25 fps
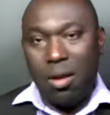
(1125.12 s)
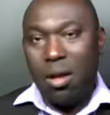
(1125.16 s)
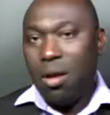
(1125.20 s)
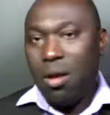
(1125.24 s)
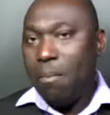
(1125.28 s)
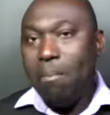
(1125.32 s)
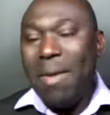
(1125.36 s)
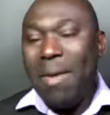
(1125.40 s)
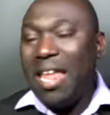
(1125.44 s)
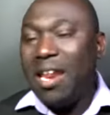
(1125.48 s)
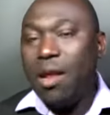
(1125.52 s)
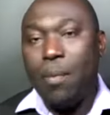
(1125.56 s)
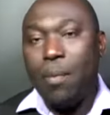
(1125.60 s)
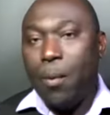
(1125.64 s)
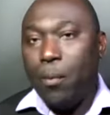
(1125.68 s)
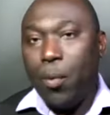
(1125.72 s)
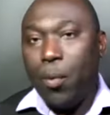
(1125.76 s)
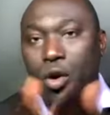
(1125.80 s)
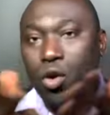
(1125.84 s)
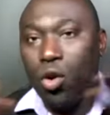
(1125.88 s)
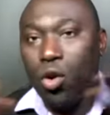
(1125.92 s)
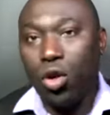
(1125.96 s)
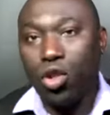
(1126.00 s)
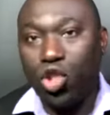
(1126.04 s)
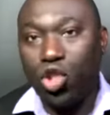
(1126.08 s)
Many
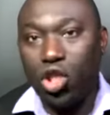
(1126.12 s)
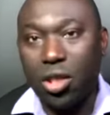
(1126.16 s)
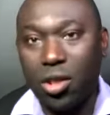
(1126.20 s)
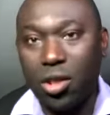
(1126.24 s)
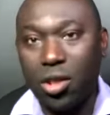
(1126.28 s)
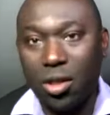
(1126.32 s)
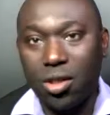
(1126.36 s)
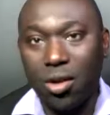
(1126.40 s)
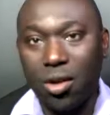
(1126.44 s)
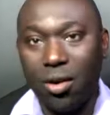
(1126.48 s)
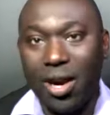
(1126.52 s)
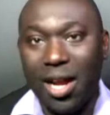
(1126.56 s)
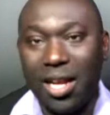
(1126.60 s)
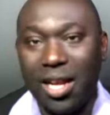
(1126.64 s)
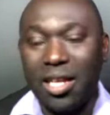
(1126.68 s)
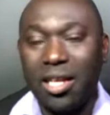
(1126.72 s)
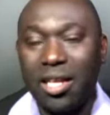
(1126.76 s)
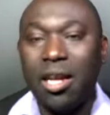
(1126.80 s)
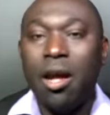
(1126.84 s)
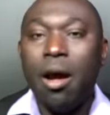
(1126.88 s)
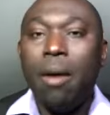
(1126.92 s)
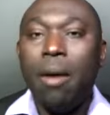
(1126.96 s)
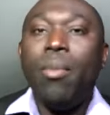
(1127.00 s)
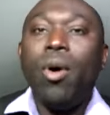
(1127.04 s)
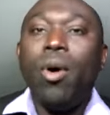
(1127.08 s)
people know Jesus already,
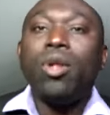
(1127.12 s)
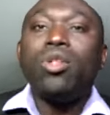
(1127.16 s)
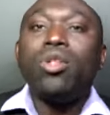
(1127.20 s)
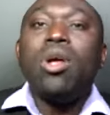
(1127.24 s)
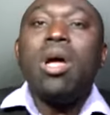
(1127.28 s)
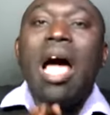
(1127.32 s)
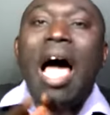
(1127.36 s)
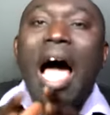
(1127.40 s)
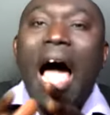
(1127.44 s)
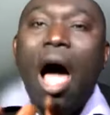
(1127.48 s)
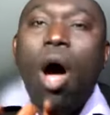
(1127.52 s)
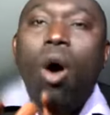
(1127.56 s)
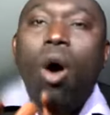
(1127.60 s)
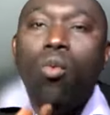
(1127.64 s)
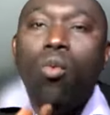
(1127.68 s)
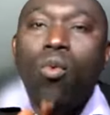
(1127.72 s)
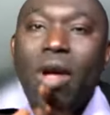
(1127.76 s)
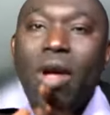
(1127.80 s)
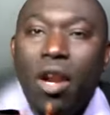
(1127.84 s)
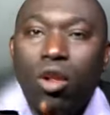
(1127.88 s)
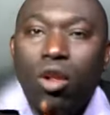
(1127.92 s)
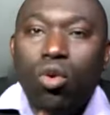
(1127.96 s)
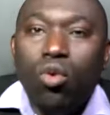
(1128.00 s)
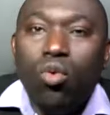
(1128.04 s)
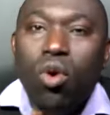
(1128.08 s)
but how are
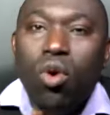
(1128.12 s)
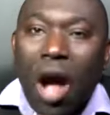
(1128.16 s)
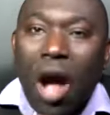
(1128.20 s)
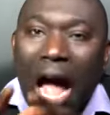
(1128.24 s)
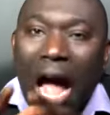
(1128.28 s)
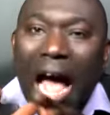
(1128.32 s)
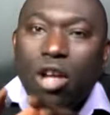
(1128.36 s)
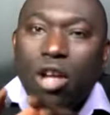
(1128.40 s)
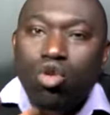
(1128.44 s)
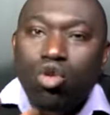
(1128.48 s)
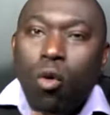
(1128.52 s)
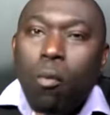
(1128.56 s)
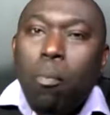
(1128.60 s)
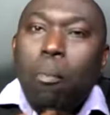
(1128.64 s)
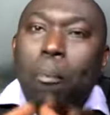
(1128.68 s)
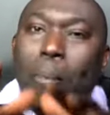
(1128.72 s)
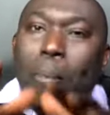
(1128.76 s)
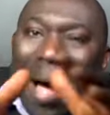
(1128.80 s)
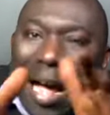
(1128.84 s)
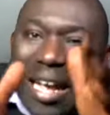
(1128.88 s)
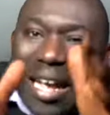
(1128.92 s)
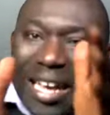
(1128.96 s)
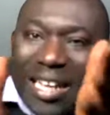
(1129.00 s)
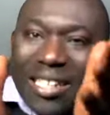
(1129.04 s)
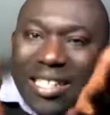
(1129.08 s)
you
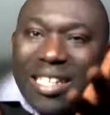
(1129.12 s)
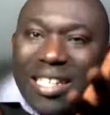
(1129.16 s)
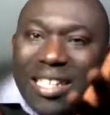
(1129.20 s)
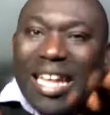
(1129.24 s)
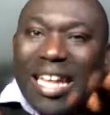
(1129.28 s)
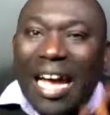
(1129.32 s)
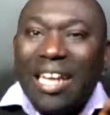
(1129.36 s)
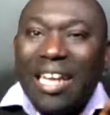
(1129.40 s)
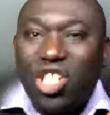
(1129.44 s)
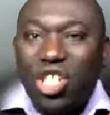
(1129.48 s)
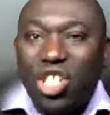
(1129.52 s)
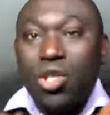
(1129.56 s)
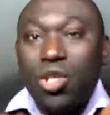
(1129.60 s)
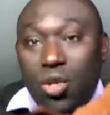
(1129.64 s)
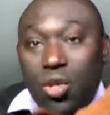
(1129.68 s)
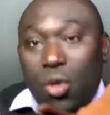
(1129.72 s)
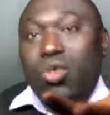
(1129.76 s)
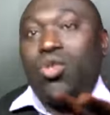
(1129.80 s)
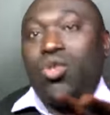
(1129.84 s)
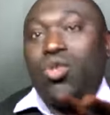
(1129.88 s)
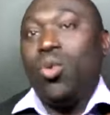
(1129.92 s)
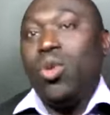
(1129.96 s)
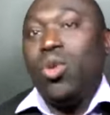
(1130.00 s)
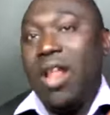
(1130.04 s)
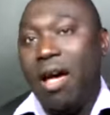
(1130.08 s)
packaging that
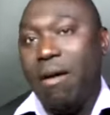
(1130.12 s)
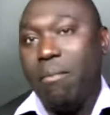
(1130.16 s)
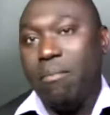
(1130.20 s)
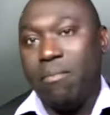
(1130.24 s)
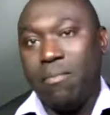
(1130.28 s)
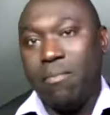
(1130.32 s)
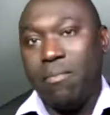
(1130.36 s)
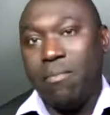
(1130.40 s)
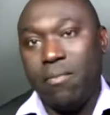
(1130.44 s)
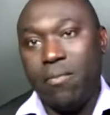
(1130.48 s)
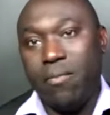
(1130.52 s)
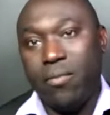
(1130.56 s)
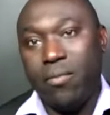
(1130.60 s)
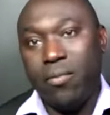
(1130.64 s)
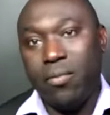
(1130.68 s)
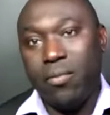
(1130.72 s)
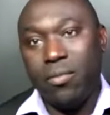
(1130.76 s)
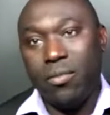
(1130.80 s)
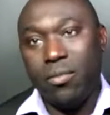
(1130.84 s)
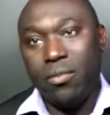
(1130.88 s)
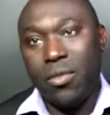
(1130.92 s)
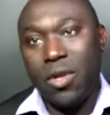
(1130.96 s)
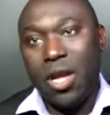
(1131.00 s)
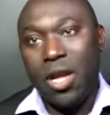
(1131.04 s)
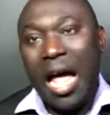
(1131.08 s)
Jesus to them?
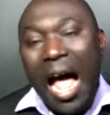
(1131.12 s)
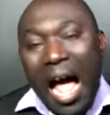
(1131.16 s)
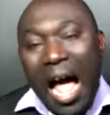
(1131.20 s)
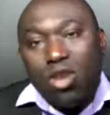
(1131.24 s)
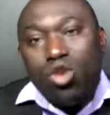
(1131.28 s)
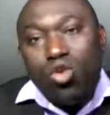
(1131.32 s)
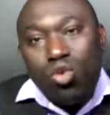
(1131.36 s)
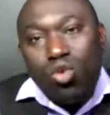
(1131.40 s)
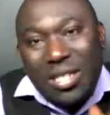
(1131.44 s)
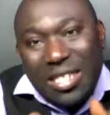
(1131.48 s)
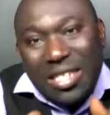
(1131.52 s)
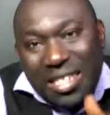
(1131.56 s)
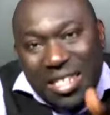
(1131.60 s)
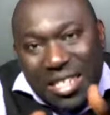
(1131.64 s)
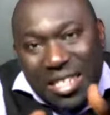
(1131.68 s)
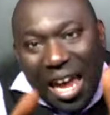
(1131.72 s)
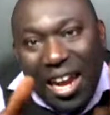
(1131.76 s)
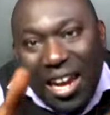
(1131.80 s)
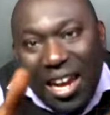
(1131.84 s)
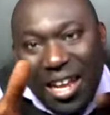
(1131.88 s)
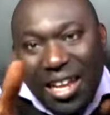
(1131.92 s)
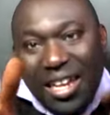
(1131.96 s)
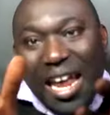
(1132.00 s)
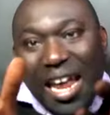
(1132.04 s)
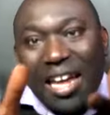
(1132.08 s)
Are you
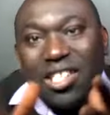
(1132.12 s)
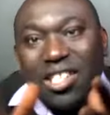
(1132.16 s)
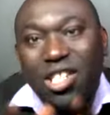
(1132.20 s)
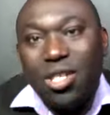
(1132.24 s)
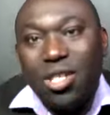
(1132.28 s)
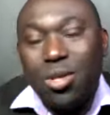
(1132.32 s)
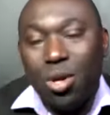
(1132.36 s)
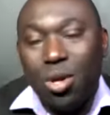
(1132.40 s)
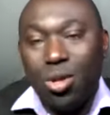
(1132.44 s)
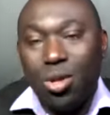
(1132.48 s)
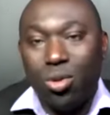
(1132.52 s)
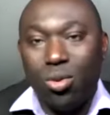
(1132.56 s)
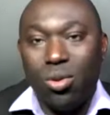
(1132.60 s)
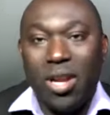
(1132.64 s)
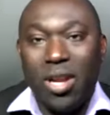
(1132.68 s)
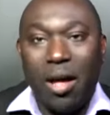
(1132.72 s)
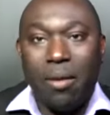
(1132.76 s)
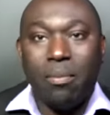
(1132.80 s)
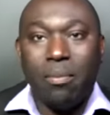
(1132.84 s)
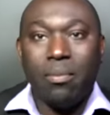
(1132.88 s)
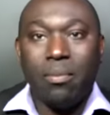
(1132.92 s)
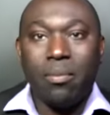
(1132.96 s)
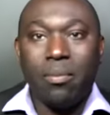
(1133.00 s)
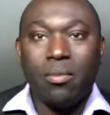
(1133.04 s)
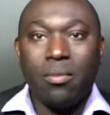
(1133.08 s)
selling that Jesus to
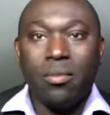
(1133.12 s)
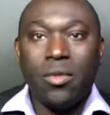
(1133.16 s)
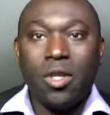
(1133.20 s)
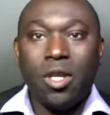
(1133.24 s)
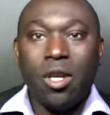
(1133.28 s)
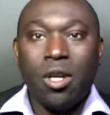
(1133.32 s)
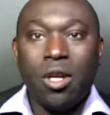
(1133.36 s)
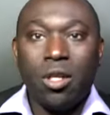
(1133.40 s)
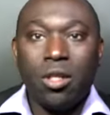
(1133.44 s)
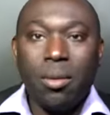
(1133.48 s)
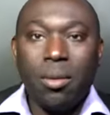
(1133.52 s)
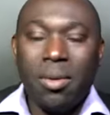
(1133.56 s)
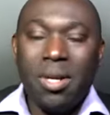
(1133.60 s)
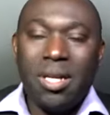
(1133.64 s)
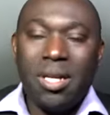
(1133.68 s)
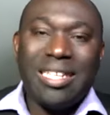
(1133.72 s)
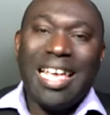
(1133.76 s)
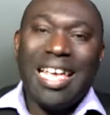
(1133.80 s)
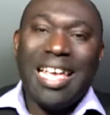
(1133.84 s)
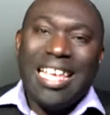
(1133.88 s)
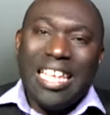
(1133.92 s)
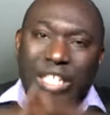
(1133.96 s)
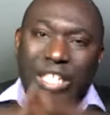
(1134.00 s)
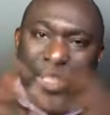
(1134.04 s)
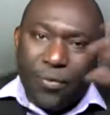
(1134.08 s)
them? Somebody say
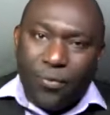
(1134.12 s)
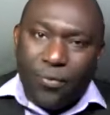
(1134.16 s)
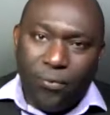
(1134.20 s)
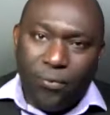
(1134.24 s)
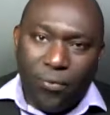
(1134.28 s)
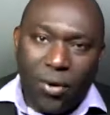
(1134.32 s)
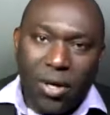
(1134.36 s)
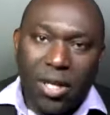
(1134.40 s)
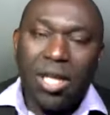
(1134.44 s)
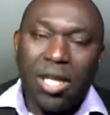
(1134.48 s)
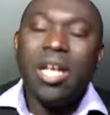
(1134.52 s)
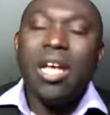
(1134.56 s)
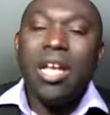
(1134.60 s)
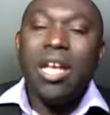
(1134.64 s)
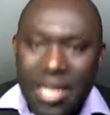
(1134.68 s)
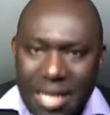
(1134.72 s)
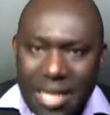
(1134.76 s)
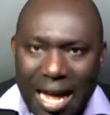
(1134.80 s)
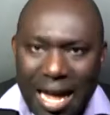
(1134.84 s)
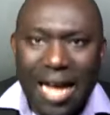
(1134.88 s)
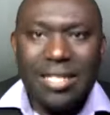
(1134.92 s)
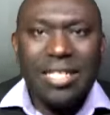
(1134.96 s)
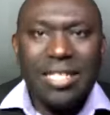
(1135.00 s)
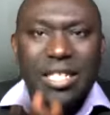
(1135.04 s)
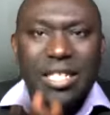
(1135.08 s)
it's free. Yes,